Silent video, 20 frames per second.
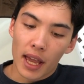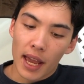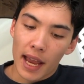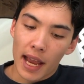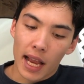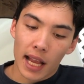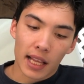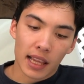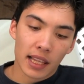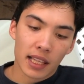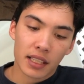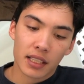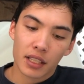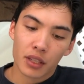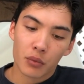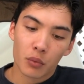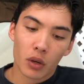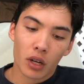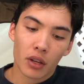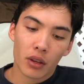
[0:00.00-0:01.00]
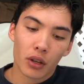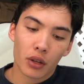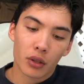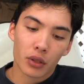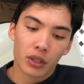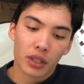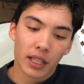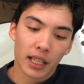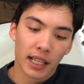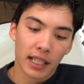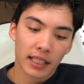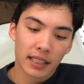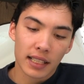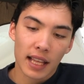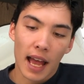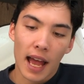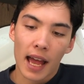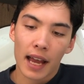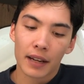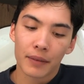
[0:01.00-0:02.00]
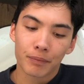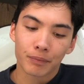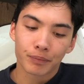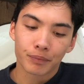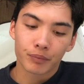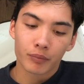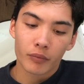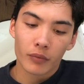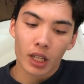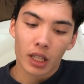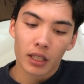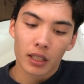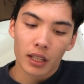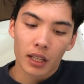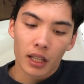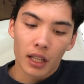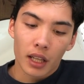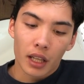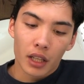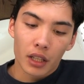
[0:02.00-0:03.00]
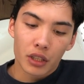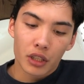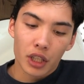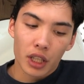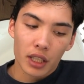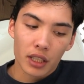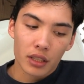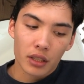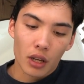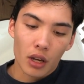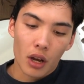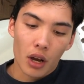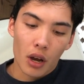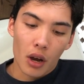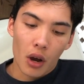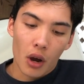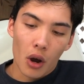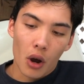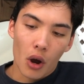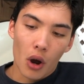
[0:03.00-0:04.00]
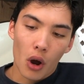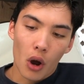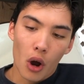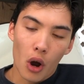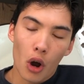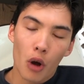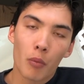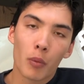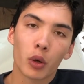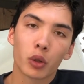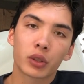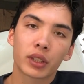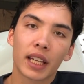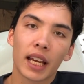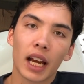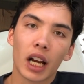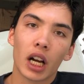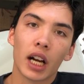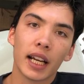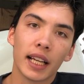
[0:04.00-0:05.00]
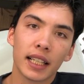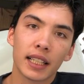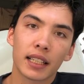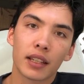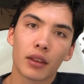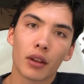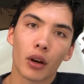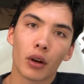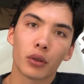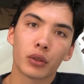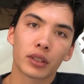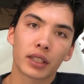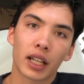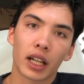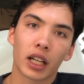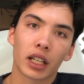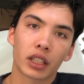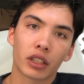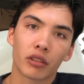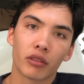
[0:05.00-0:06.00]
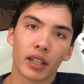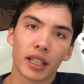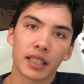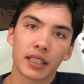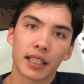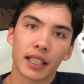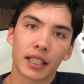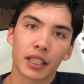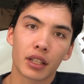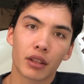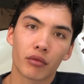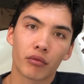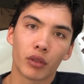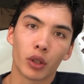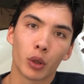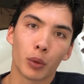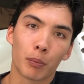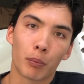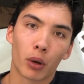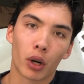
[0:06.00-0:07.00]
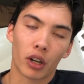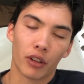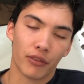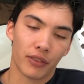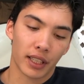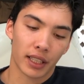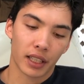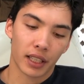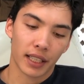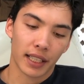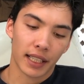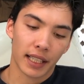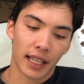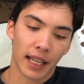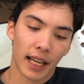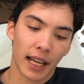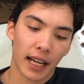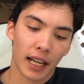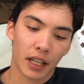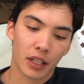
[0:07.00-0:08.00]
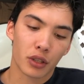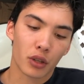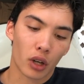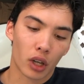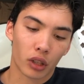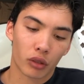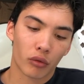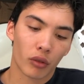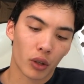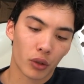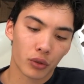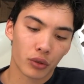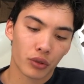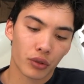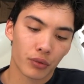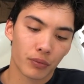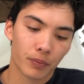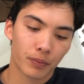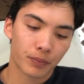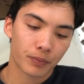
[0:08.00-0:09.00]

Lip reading: And this is one of those things that just almost carries those characteristics through perfectly in a dark roast.